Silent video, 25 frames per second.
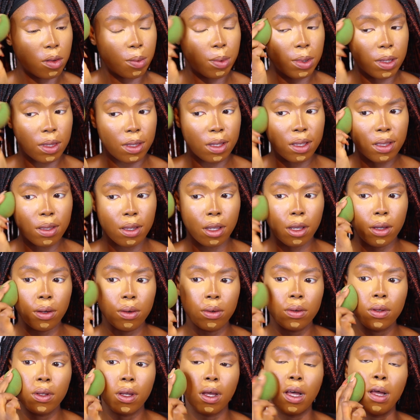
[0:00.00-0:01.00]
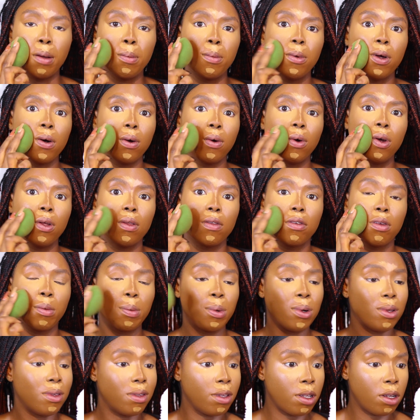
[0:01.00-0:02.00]
to be detailed, I'm not going to
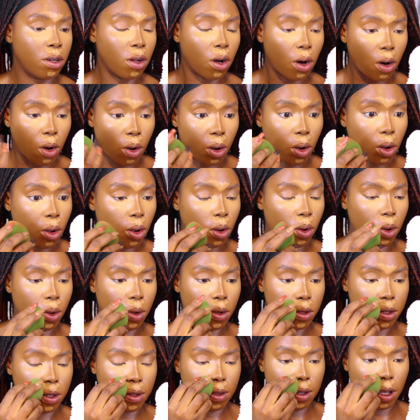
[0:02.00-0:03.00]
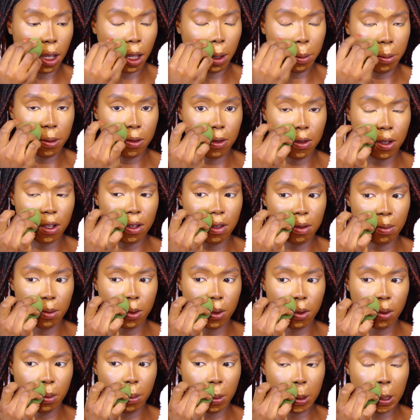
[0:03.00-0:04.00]
put in all the time it takes
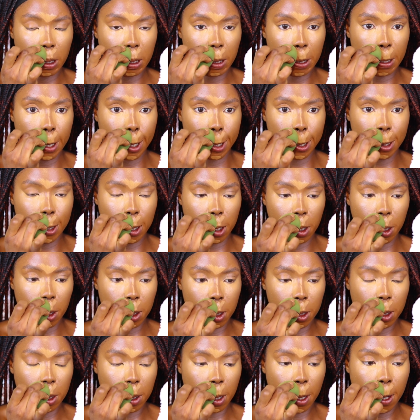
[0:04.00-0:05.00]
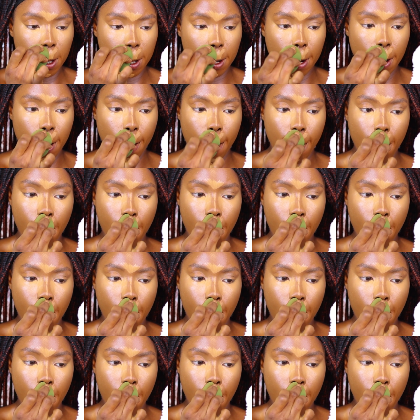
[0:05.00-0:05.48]
me to blend out. Do you understand?